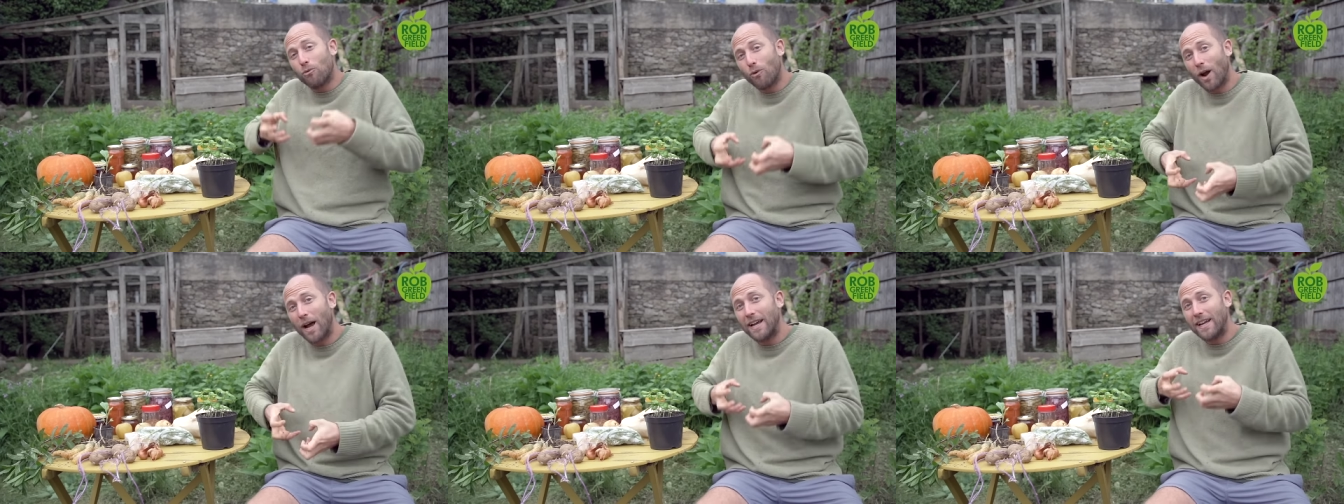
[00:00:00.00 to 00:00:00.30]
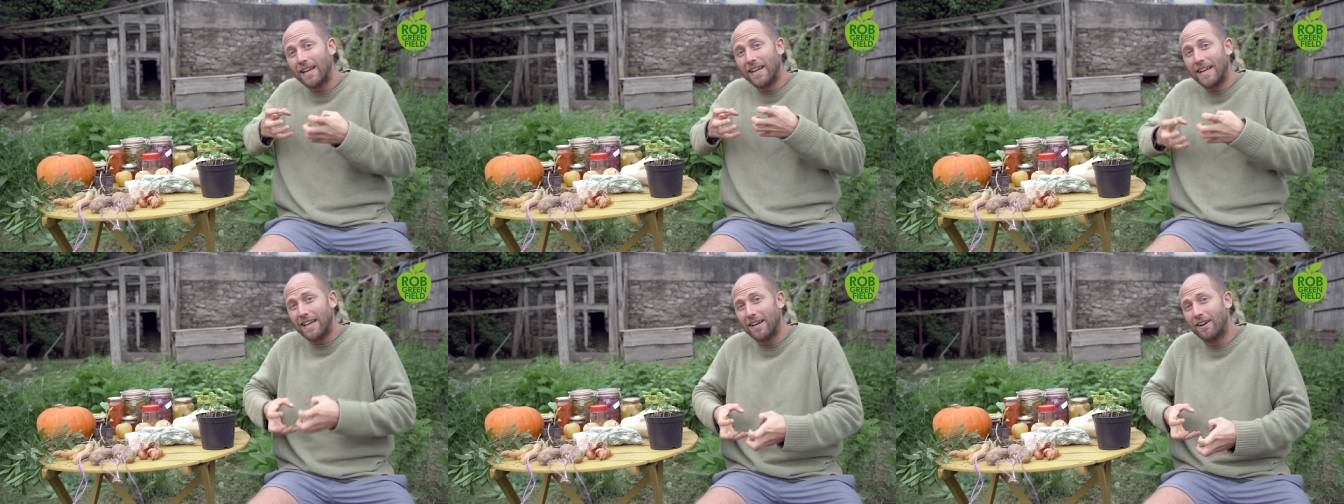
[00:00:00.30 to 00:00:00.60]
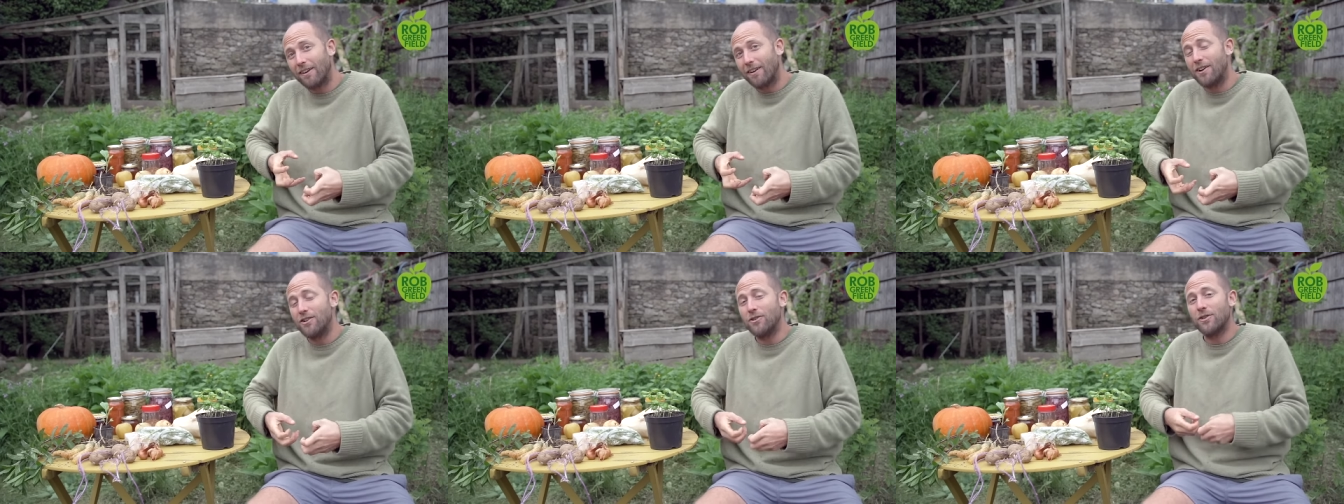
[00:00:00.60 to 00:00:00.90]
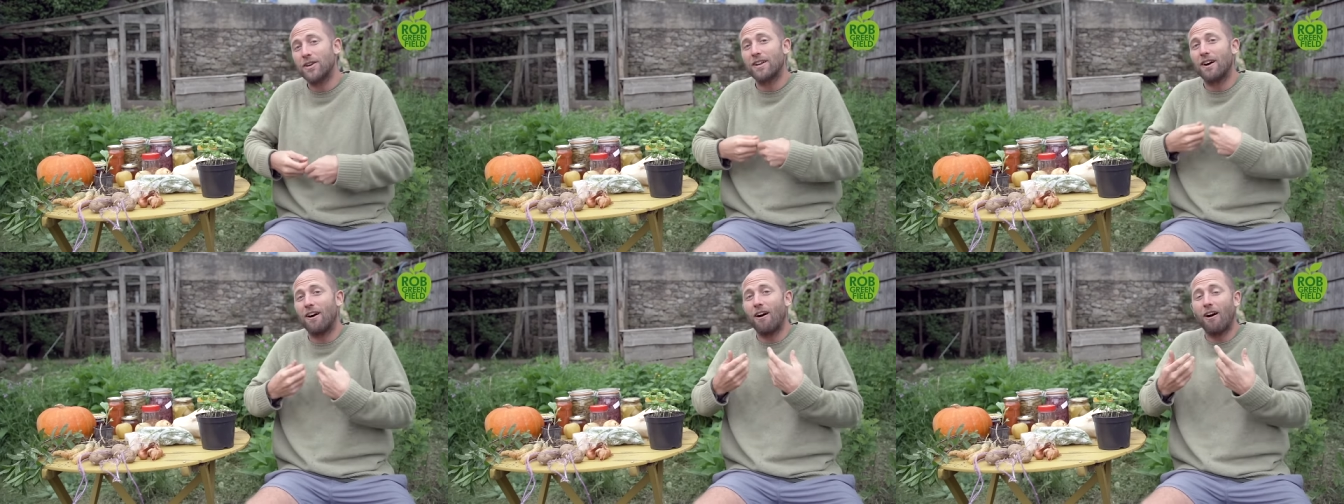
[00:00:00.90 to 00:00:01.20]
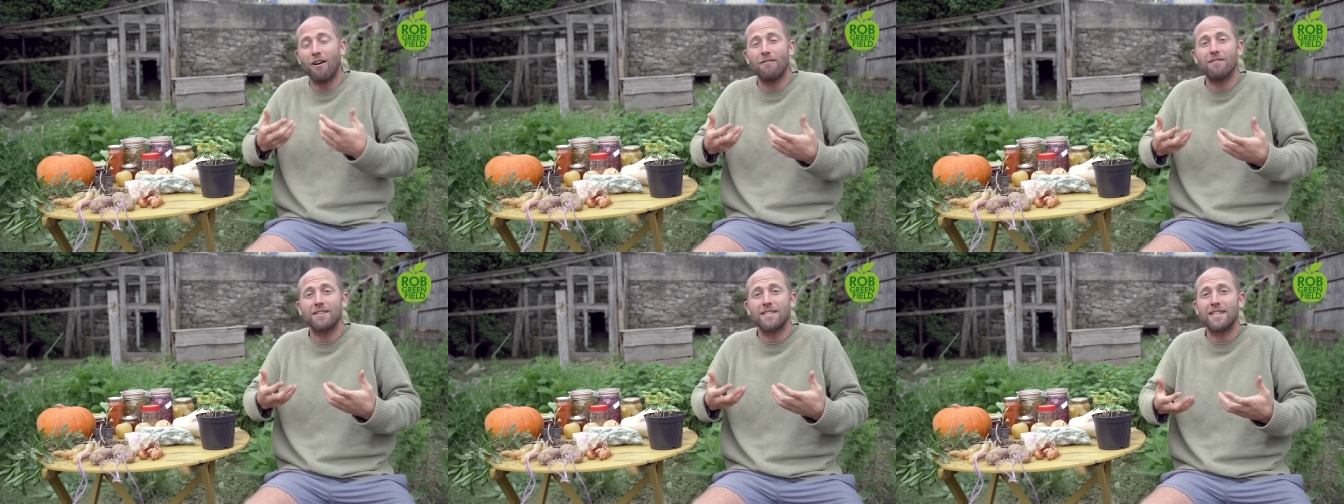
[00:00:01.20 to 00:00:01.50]
right here and you can
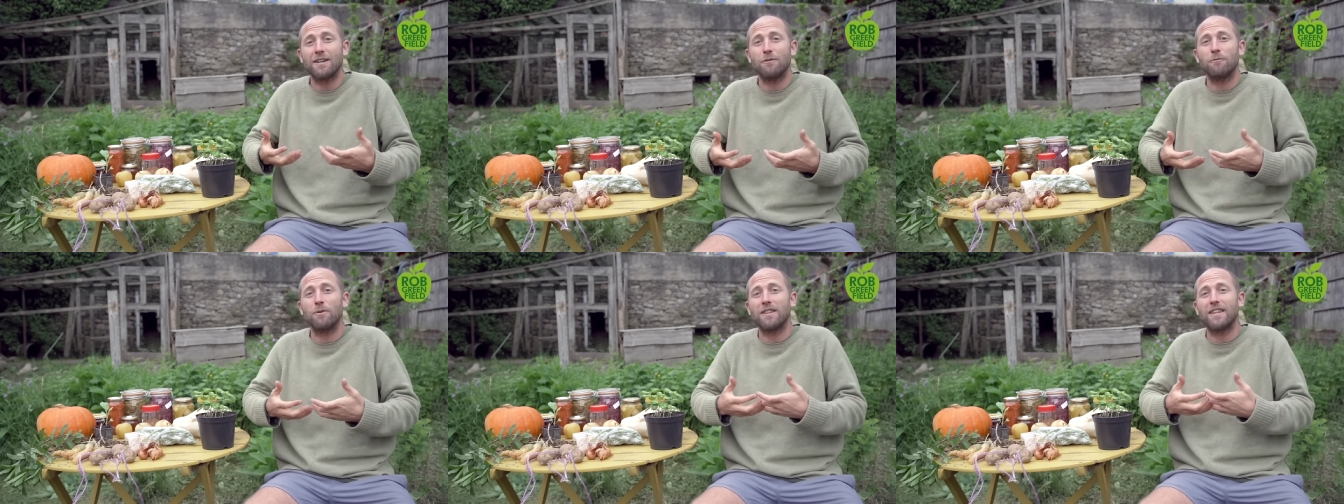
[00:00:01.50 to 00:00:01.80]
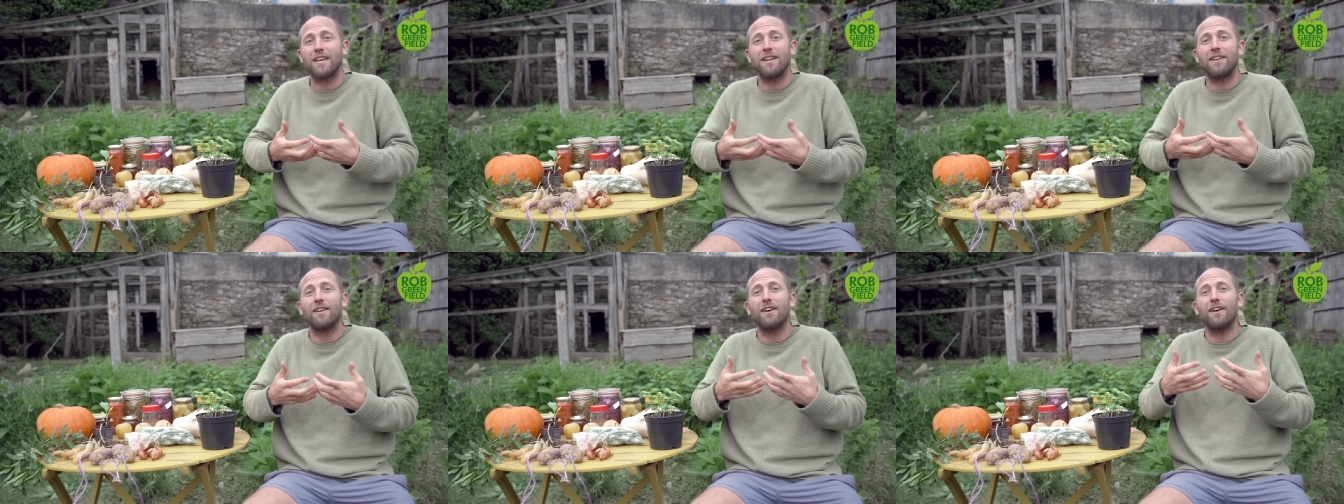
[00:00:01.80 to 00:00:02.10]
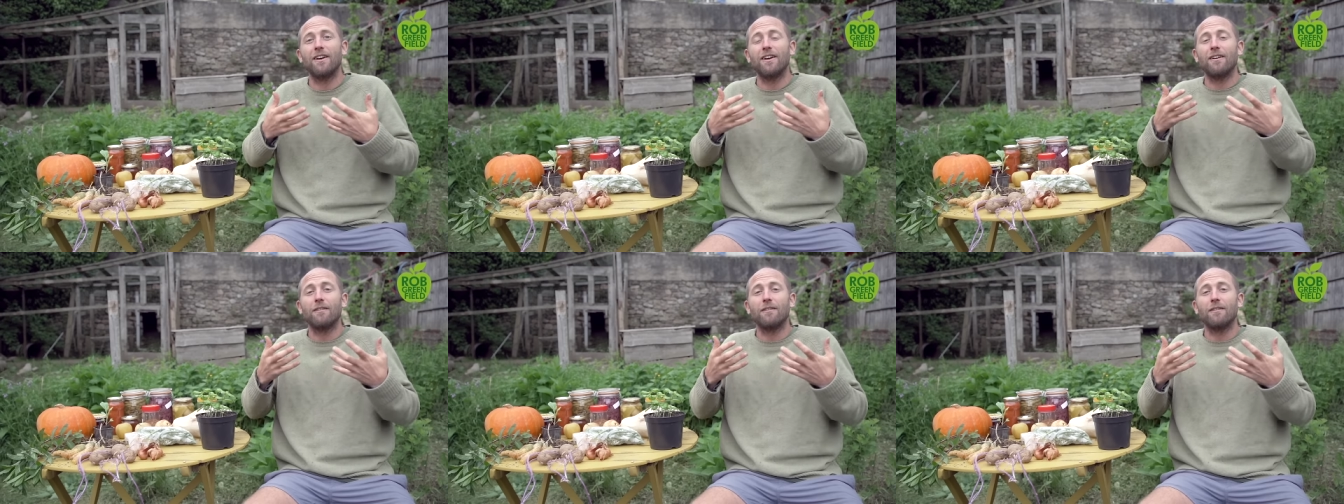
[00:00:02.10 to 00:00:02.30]
harvest it within